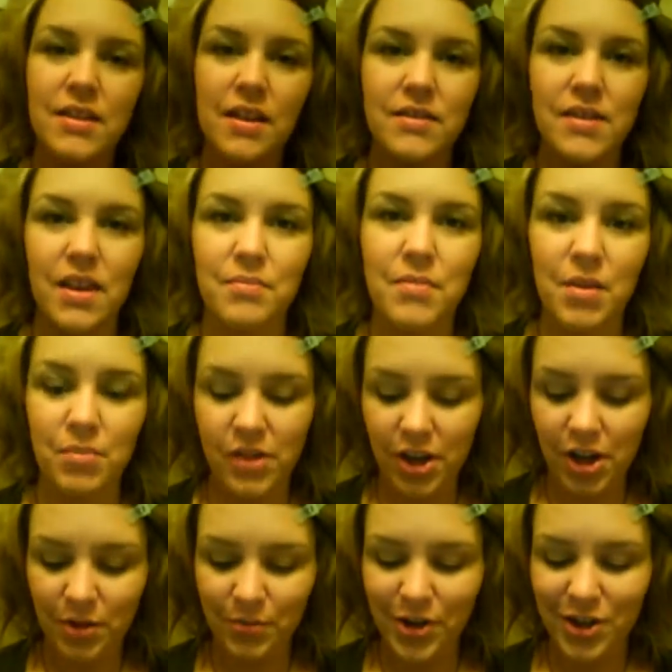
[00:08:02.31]
Sounds like a
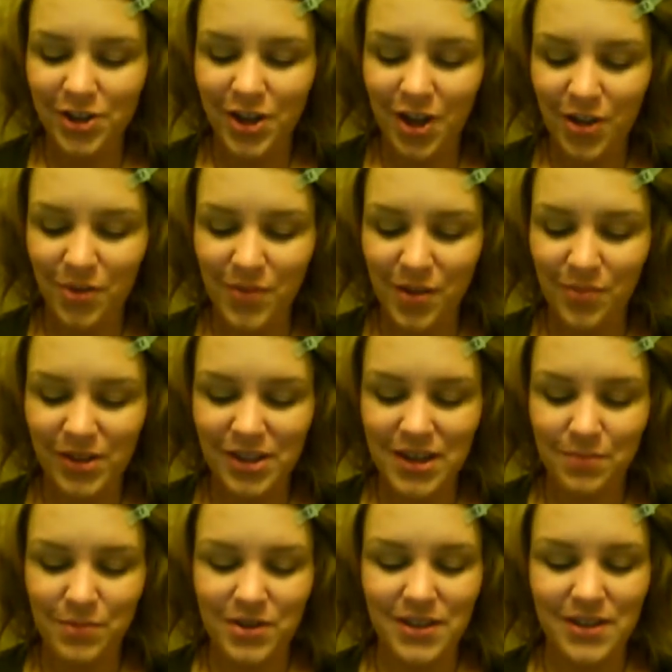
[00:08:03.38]
Maybelline commercial, all the Maybelline
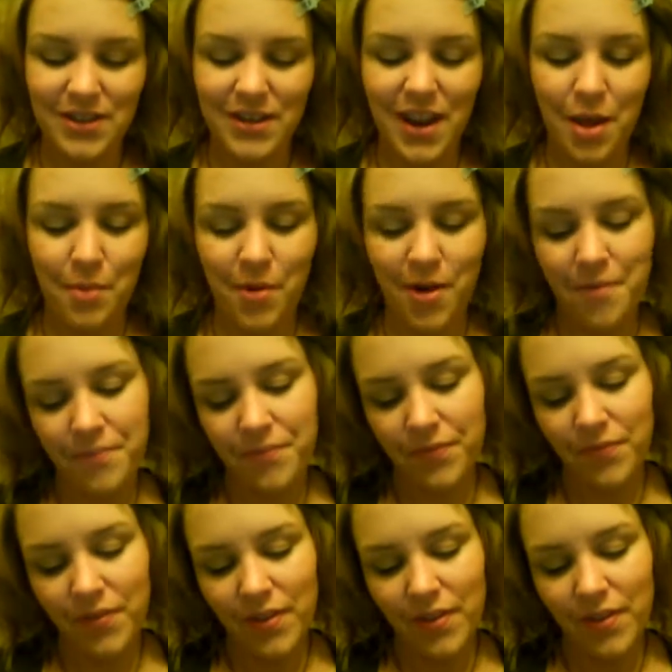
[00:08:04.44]
I'm using today, but